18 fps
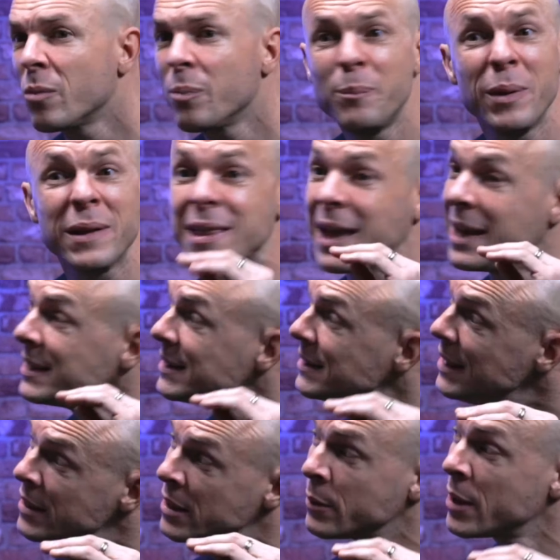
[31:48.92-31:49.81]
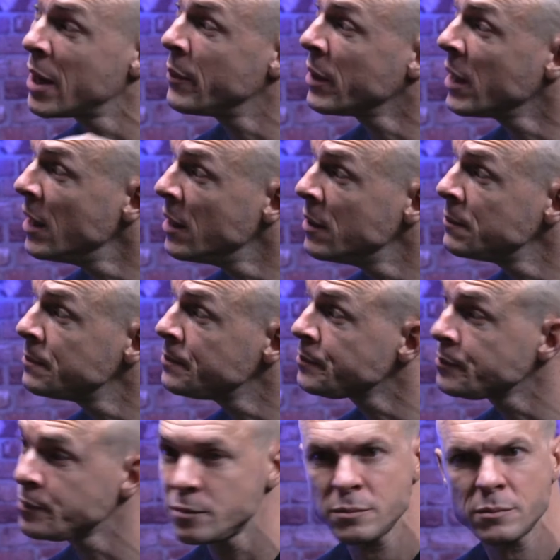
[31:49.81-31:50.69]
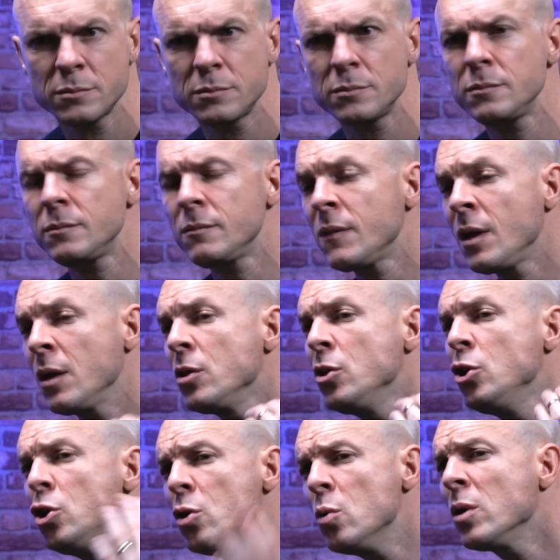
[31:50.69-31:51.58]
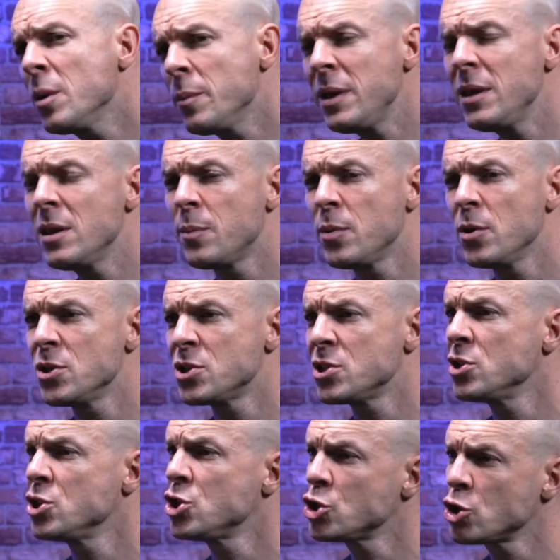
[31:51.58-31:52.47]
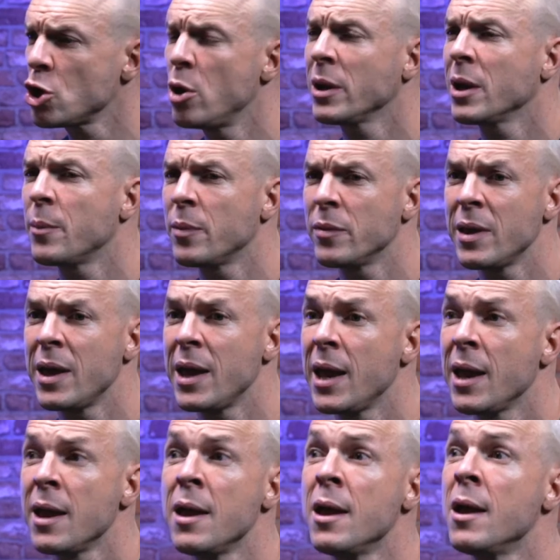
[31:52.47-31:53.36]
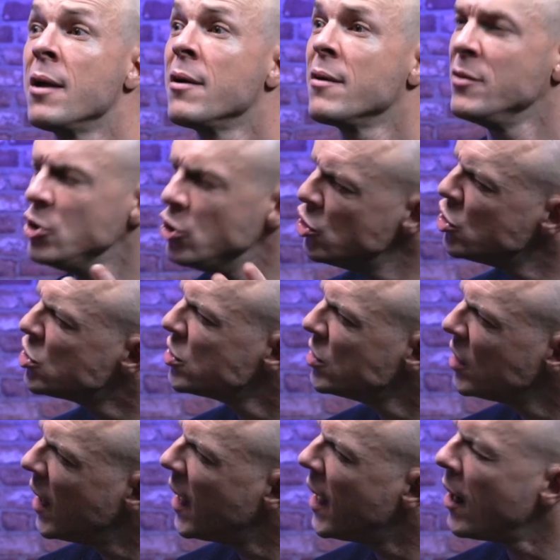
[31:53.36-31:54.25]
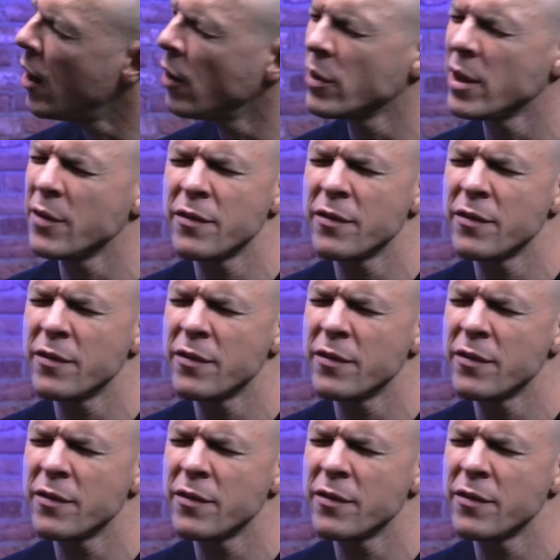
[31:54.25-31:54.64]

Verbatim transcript: but they see them coming in. Mm. You want to be the person showing up on their news uh, on their